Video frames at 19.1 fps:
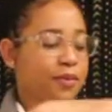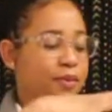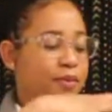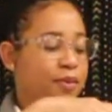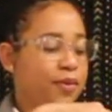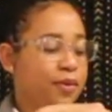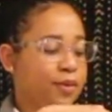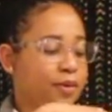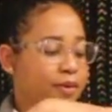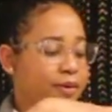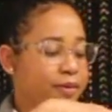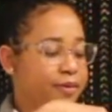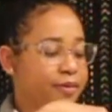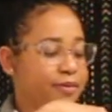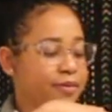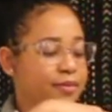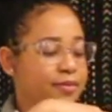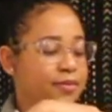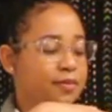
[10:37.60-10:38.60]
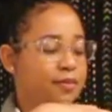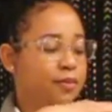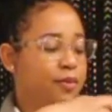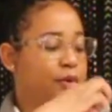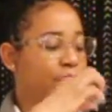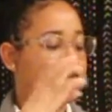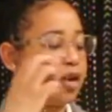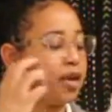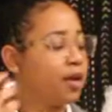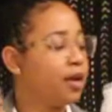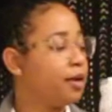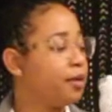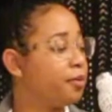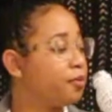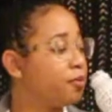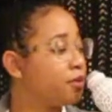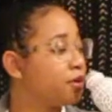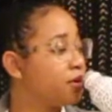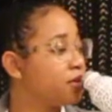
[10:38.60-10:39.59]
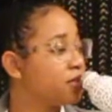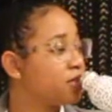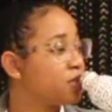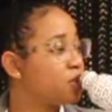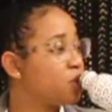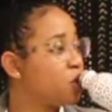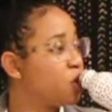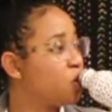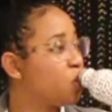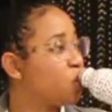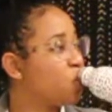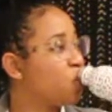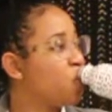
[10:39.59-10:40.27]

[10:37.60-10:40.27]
Whew, boy, I'm thirsty.